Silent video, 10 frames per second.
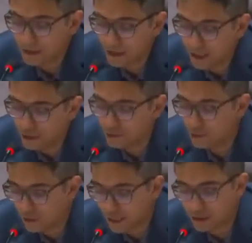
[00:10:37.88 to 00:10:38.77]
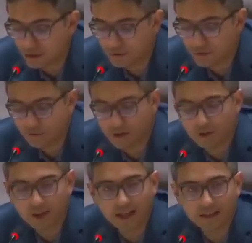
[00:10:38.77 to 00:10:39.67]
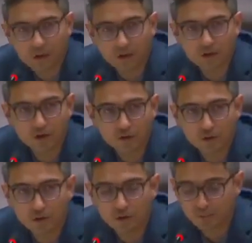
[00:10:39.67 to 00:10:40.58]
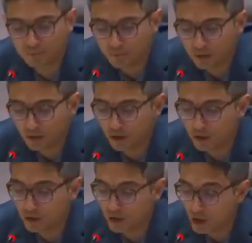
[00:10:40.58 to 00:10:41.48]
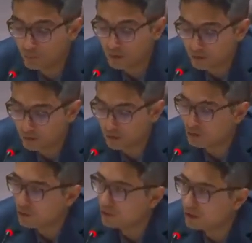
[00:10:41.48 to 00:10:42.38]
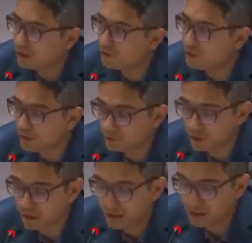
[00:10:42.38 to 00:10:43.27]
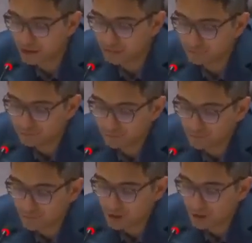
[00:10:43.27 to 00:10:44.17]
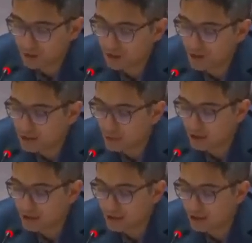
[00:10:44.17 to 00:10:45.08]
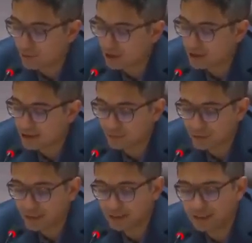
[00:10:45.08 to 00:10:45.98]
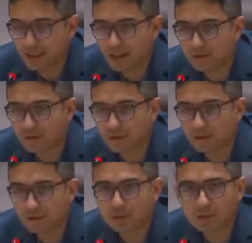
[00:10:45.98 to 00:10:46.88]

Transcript: in Ukraine to fulfill a larger goal, a larger geopolitical goal of unipolarity. This policy runs completely counter to the